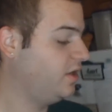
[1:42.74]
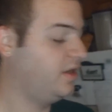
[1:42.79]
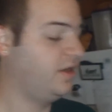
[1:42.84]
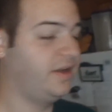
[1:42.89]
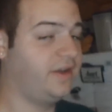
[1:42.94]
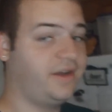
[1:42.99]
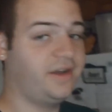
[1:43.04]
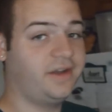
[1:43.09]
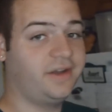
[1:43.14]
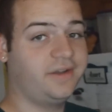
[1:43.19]

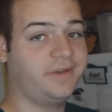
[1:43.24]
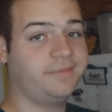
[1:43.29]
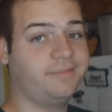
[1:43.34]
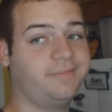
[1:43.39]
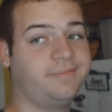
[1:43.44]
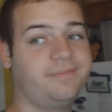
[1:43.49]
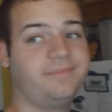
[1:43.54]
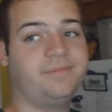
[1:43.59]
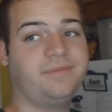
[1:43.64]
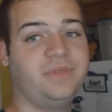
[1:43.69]
um,
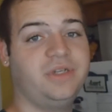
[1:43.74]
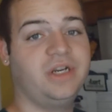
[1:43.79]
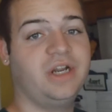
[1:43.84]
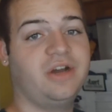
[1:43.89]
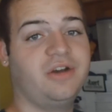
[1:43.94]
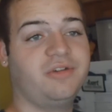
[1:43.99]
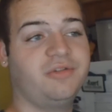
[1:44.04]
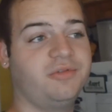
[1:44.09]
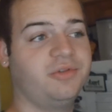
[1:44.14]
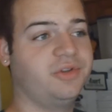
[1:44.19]
you
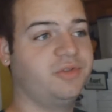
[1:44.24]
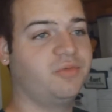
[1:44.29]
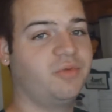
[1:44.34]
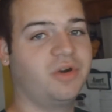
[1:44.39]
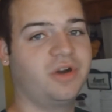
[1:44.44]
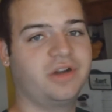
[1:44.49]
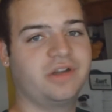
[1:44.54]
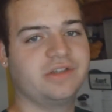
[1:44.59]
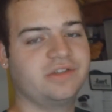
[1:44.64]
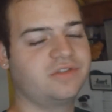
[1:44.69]
know, with
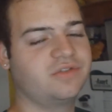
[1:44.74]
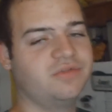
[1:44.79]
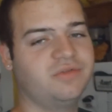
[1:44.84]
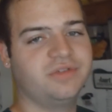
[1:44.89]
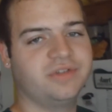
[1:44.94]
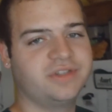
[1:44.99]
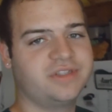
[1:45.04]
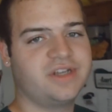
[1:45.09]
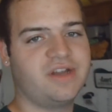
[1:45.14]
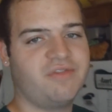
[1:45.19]
work and
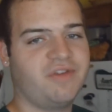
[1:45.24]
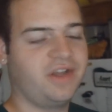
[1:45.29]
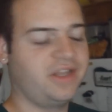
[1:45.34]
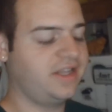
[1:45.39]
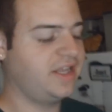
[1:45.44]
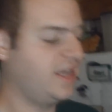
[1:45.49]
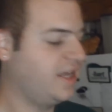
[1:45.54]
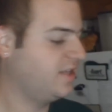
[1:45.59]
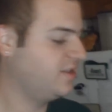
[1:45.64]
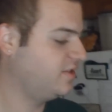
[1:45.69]
school and stuff like
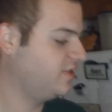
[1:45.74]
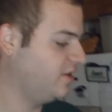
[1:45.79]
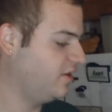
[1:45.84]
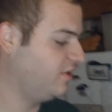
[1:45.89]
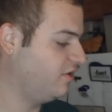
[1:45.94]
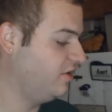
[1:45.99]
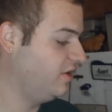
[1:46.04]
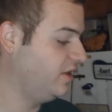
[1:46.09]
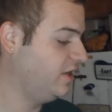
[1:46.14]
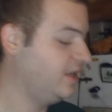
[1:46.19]
that, so
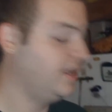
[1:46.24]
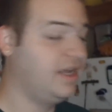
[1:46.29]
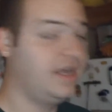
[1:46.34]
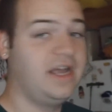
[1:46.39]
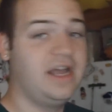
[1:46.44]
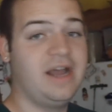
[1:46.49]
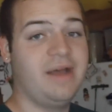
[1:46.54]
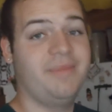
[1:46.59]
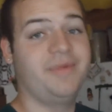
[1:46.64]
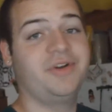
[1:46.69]

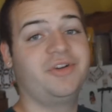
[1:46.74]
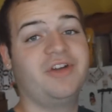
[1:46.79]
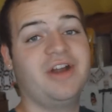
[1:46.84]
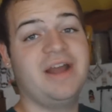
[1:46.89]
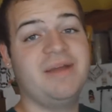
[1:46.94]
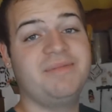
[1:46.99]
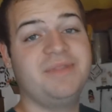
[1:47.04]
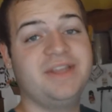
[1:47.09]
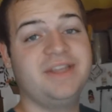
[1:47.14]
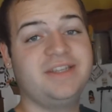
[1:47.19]
I'm gonna
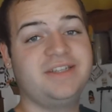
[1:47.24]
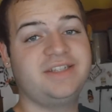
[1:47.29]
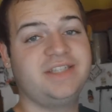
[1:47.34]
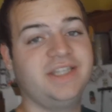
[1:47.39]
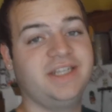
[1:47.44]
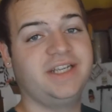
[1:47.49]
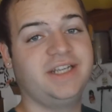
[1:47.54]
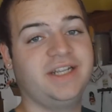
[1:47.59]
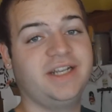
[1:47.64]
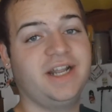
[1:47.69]
grab this
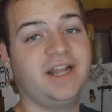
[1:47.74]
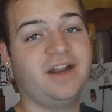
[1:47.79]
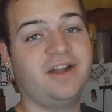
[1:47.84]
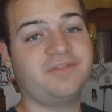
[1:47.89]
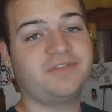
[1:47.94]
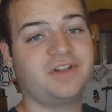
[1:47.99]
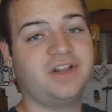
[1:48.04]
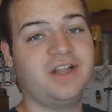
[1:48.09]
and head off to